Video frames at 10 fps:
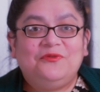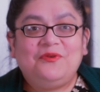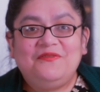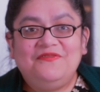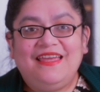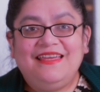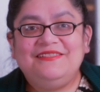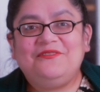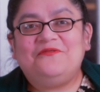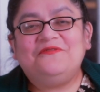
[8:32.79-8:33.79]
12
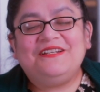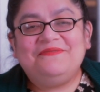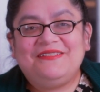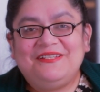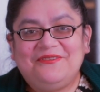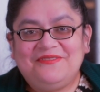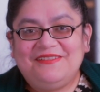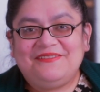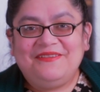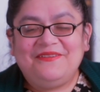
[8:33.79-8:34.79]
days of Christmas and
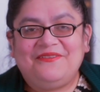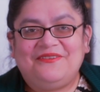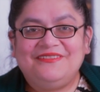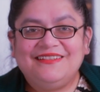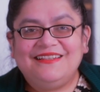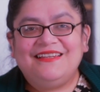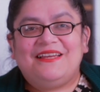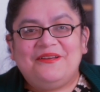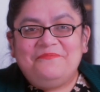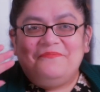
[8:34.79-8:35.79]
Coziness readathon.
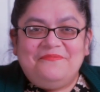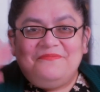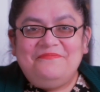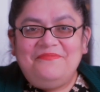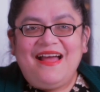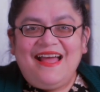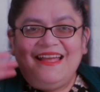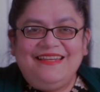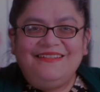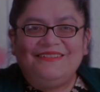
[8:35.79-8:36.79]

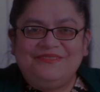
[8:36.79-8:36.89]
Bye.